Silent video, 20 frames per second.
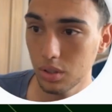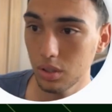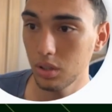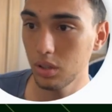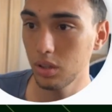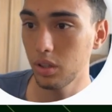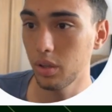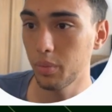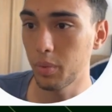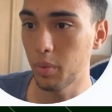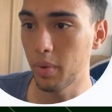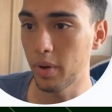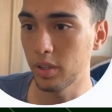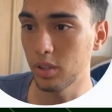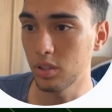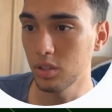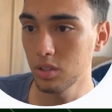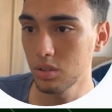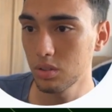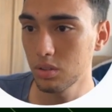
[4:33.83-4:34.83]
let me make
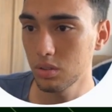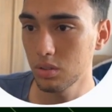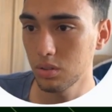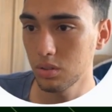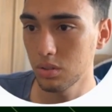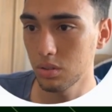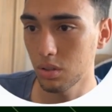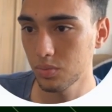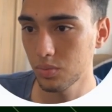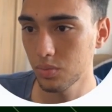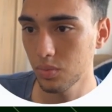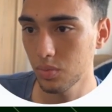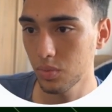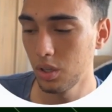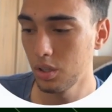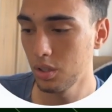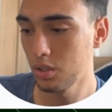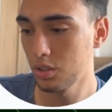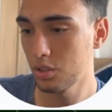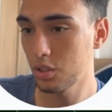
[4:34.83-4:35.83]
this, sorry.
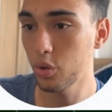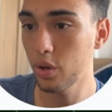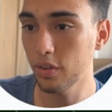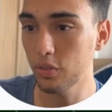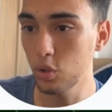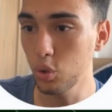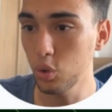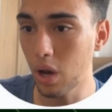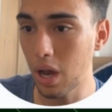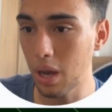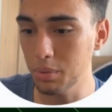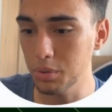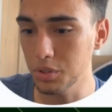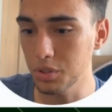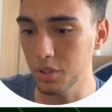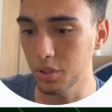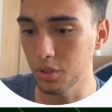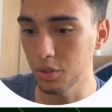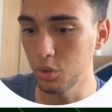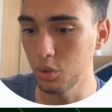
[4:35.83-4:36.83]
So you have two options
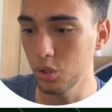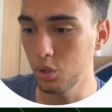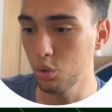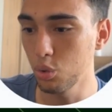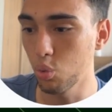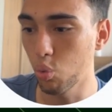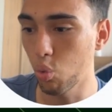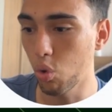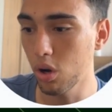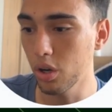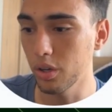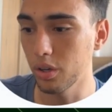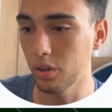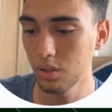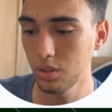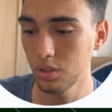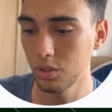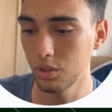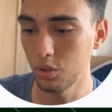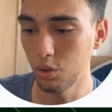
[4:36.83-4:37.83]
here. You could do one.
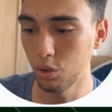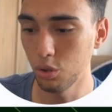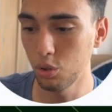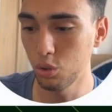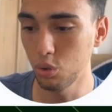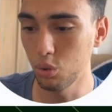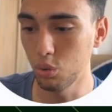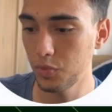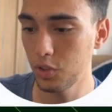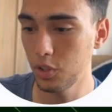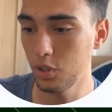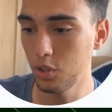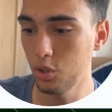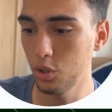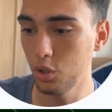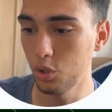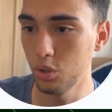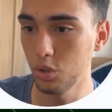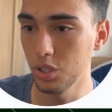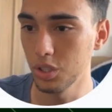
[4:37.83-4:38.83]
You could do
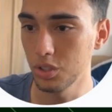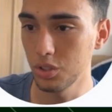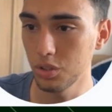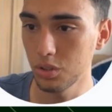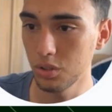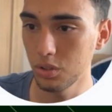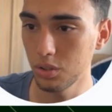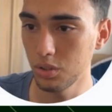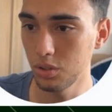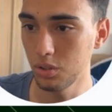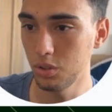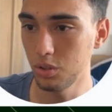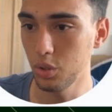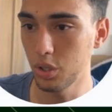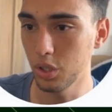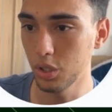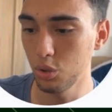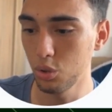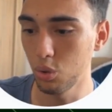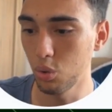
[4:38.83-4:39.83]
this. You
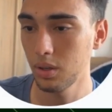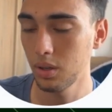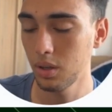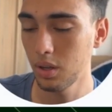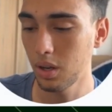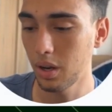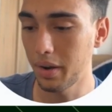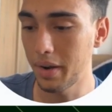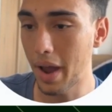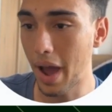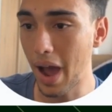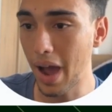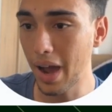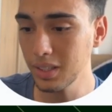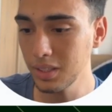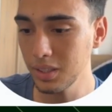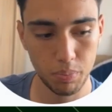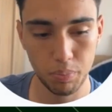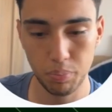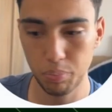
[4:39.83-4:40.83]
could do
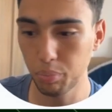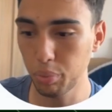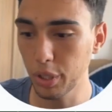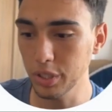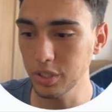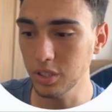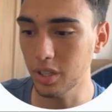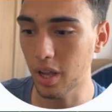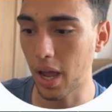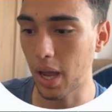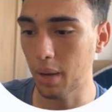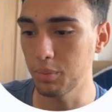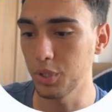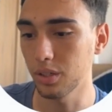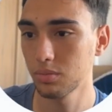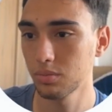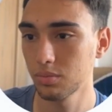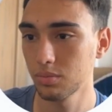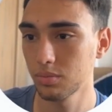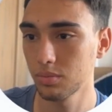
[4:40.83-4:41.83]
nang plus the
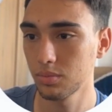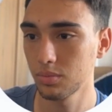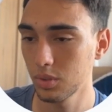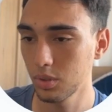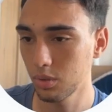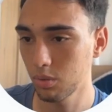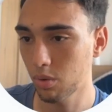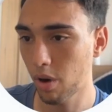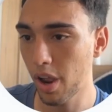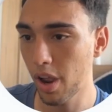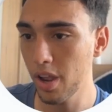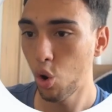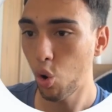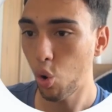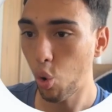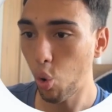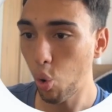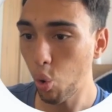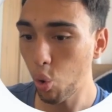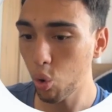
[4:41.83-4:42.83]
object, right?
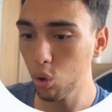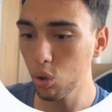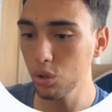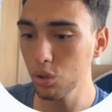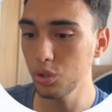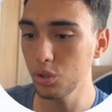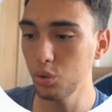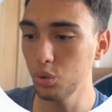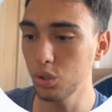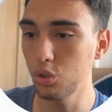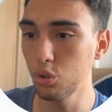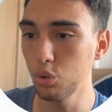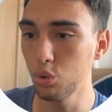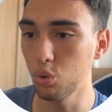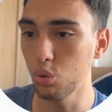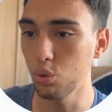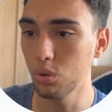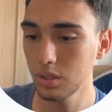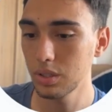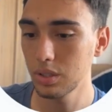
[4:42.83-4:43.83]
Or you could
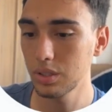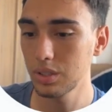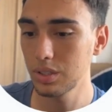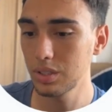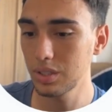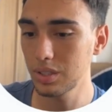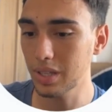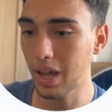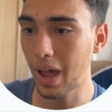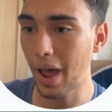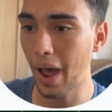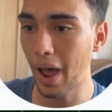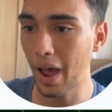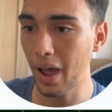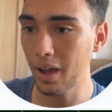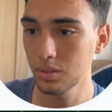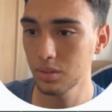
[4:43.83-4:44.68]
do sa